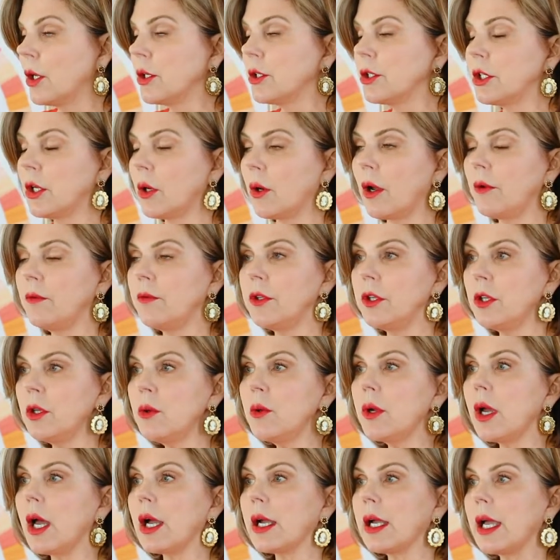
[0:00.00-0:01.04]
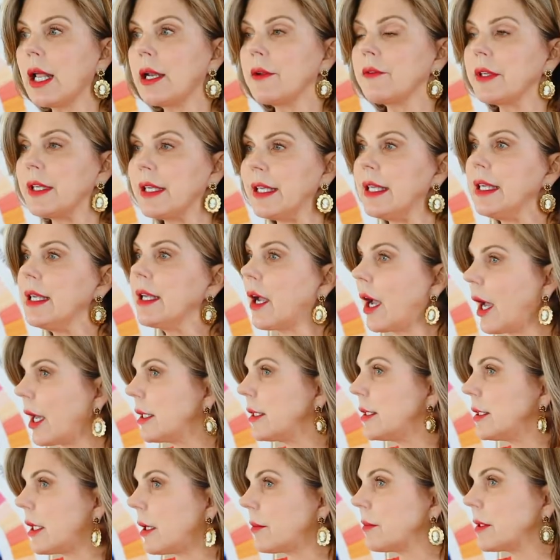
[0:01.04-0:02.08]
So a few kind of key
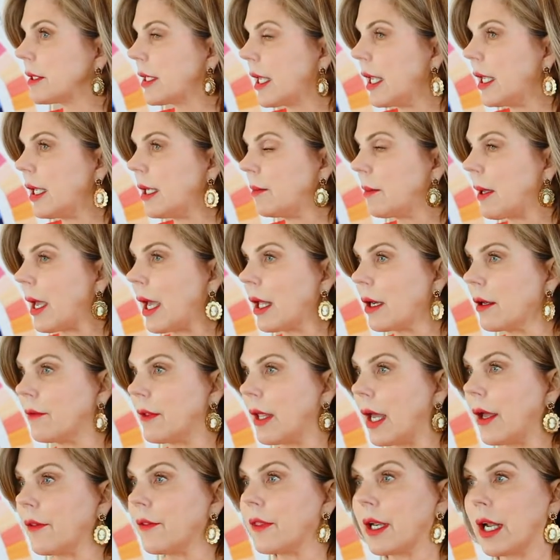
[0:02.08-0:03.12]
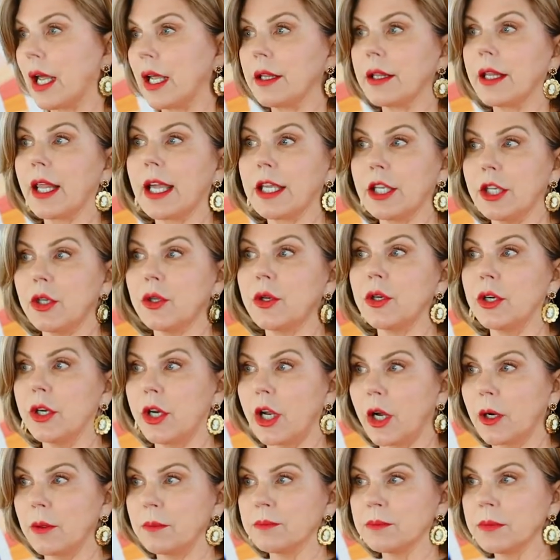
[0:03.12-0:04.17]
concepts came out of that I'd like you to
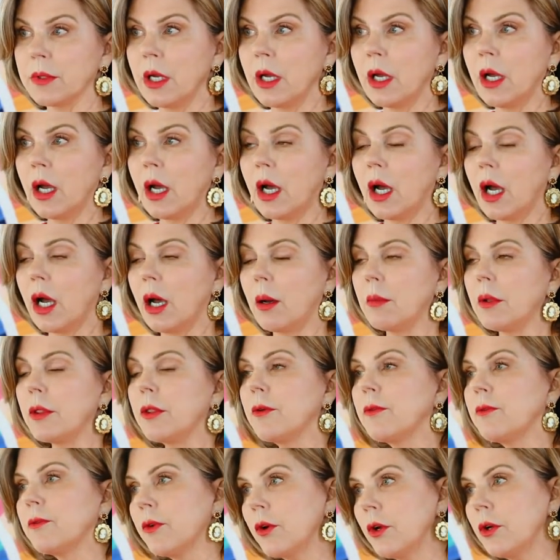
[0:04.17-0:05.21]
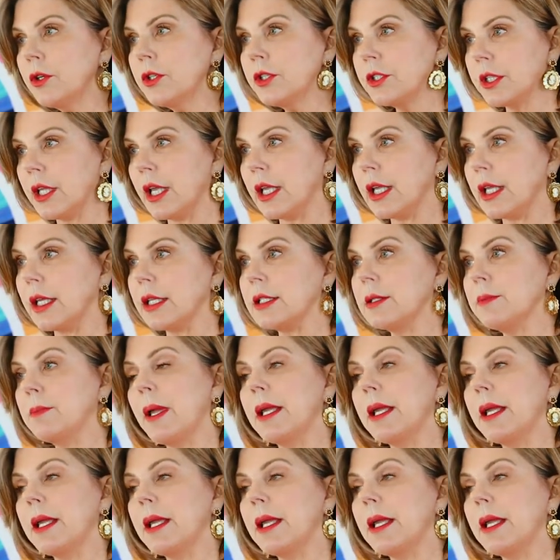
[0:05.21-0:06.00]
know. The first thing is